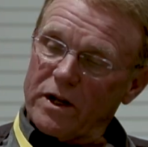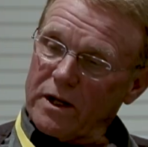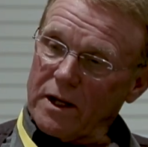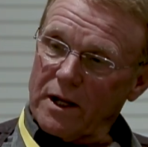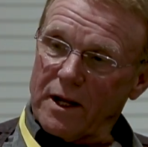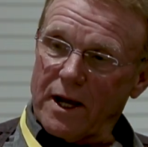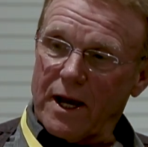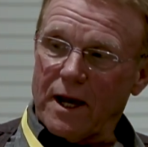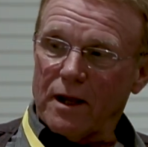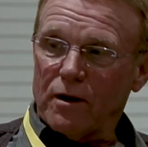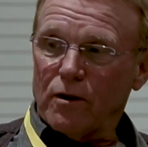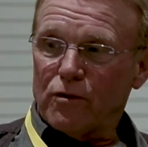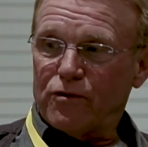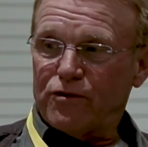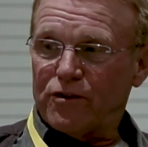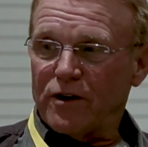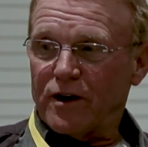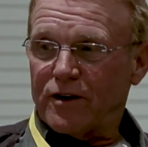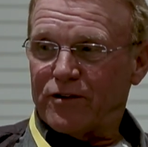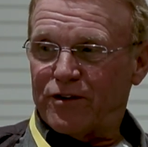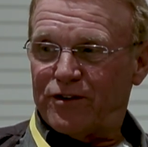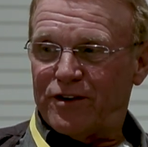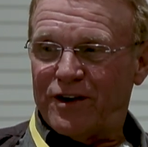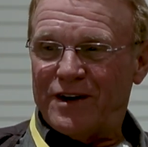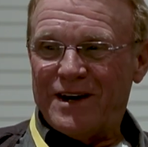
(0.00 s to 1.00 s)
We need a Halo
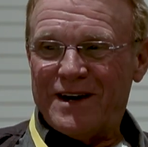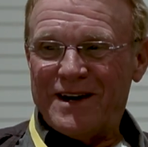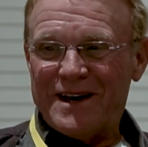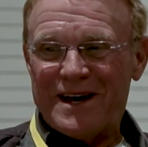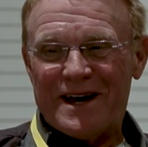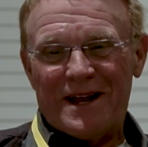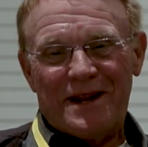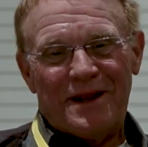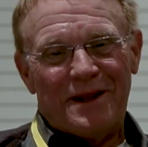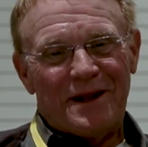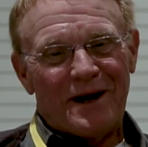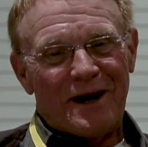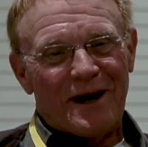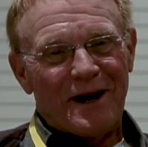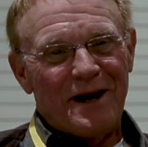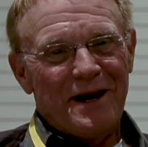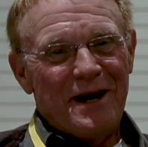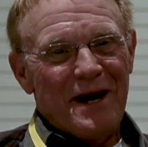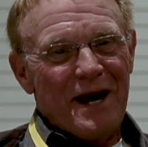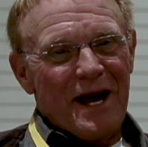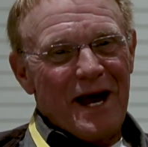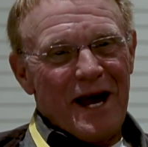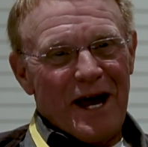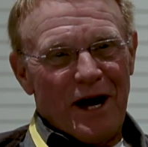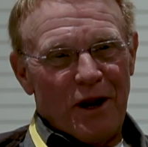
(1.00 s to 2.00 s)
6.
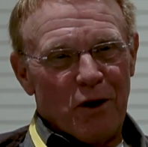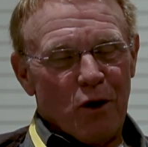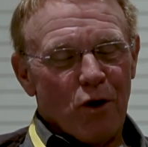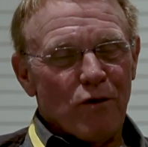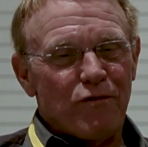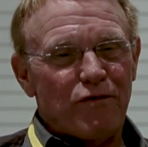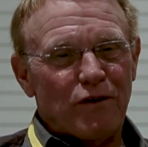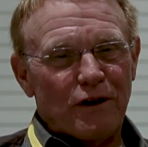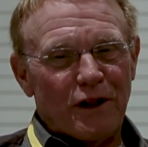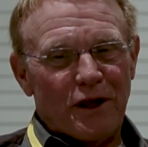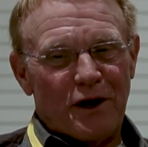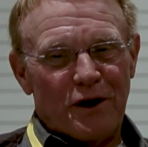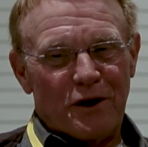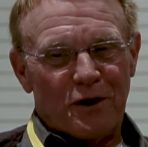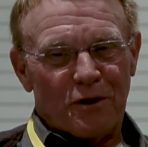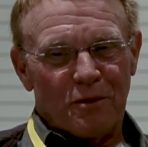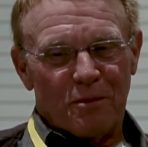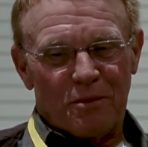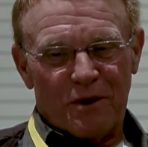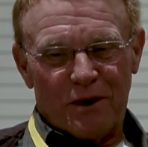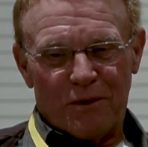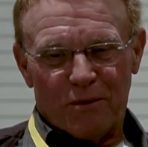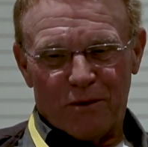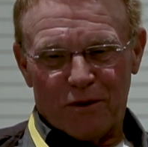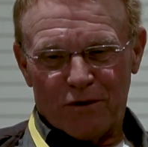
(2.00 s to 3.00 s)
and hopefully it'll
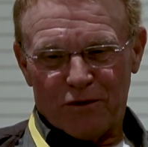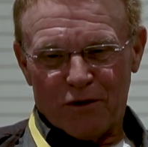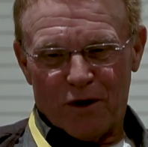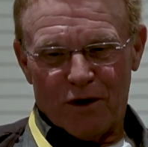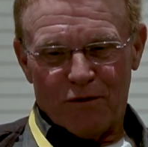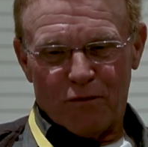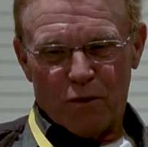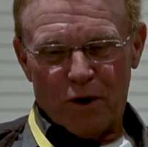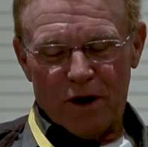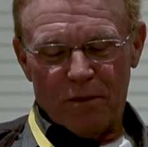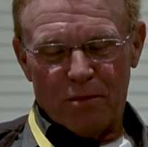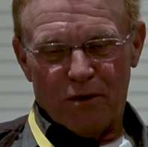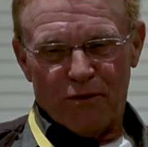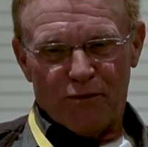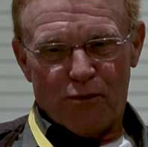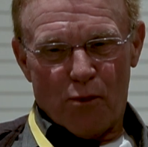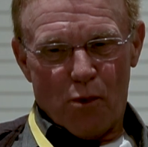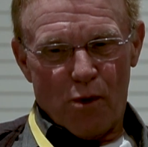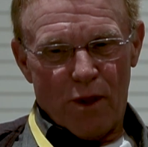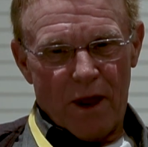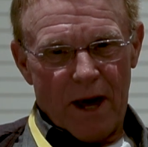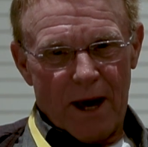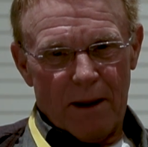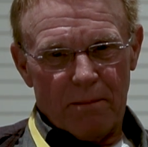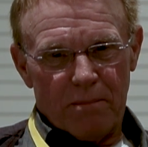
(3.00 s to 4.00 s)
be resolved way
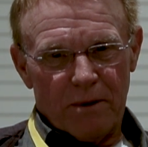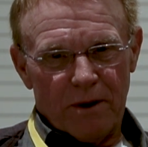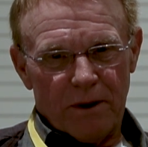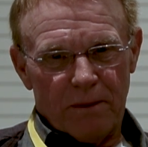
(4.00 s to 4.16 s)
before that.